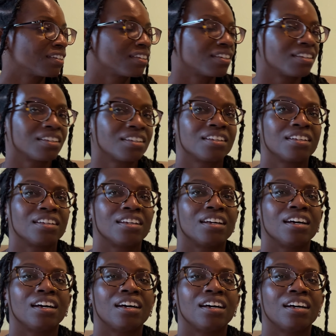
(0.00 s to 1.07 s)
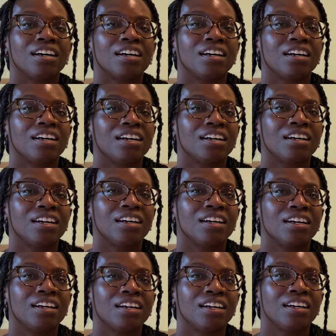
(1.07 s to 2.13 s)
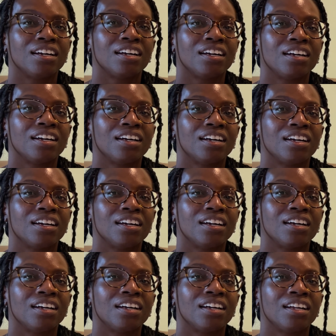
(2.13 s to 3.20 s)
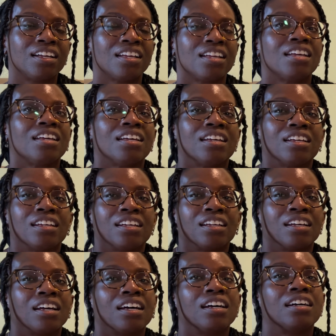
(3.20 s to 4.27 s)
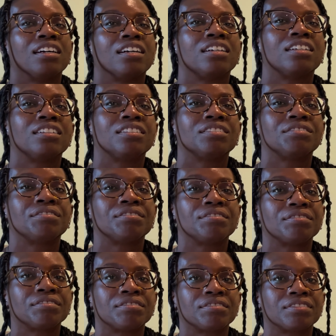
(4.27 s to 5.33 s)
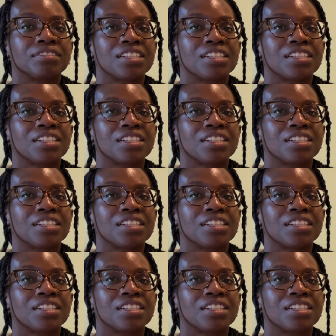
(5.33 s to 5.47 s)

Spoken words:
This person isn't speaking.